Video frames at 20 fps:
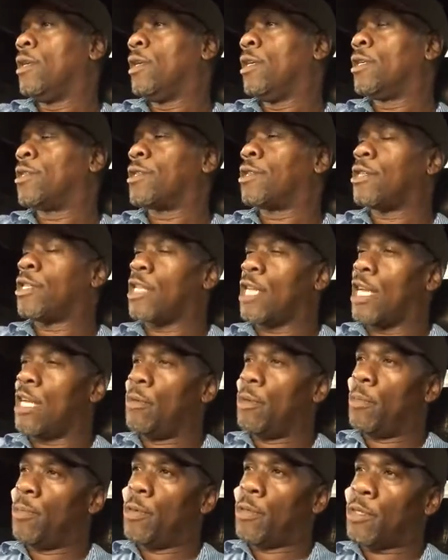It's a
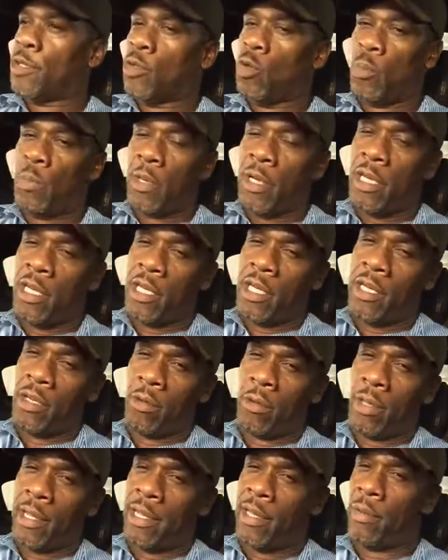shame to put stupidity
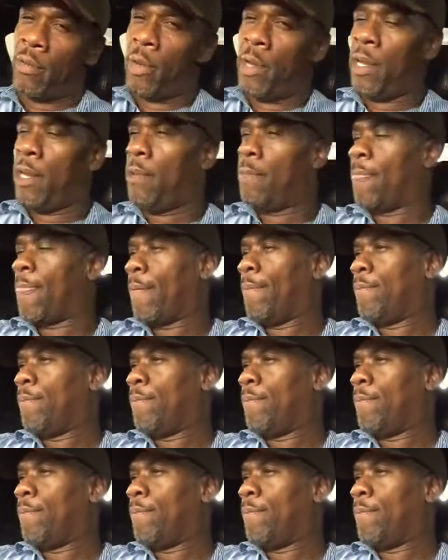on layaway.